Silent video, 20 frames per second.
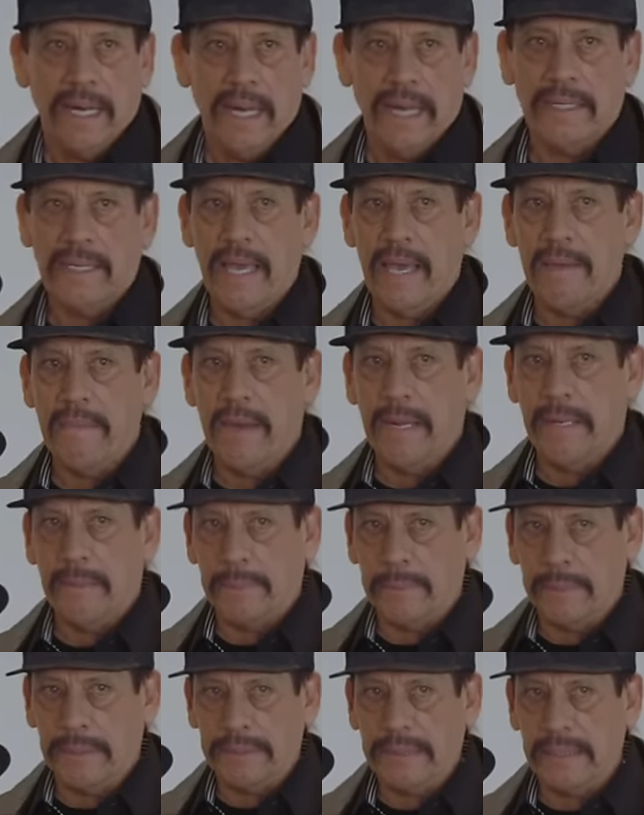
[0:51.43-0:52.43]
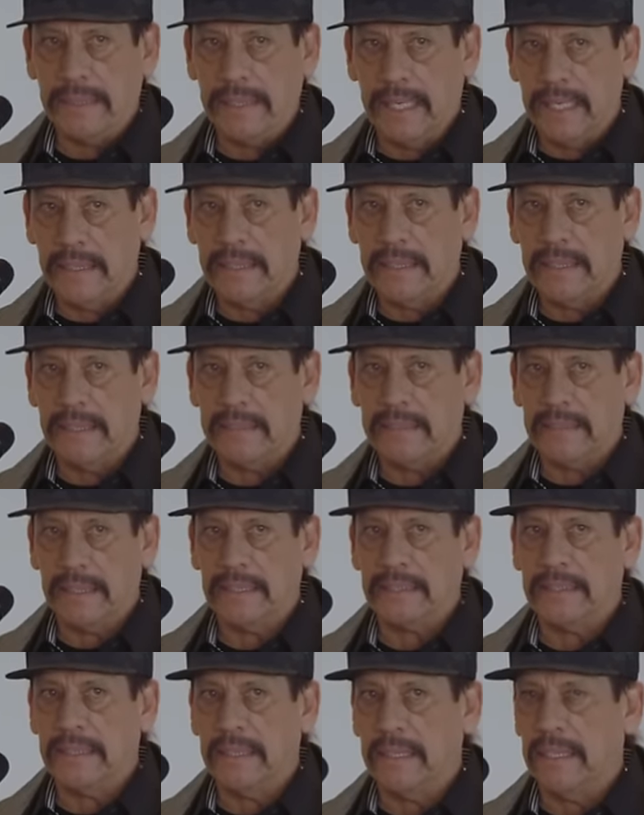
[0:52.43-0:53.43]
I came out of prison in
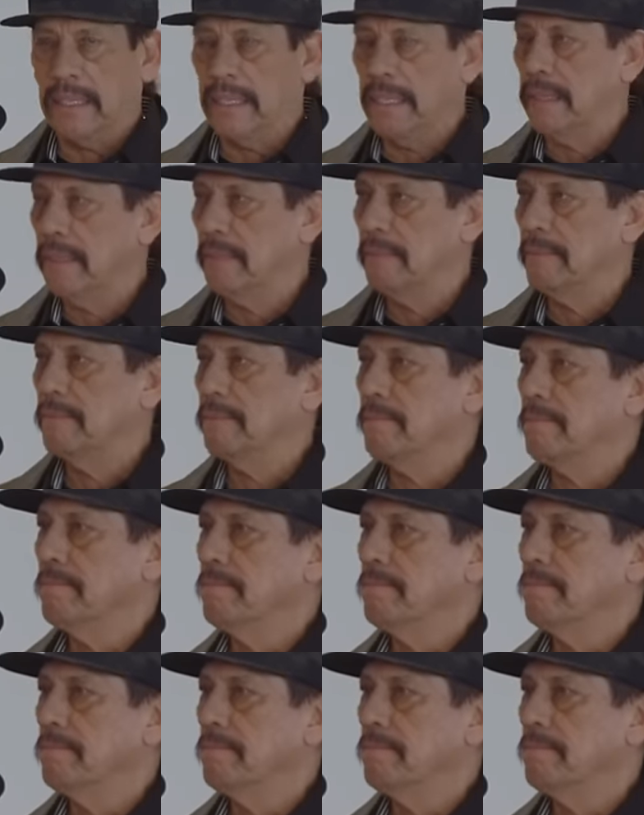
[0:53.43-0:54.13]
1969.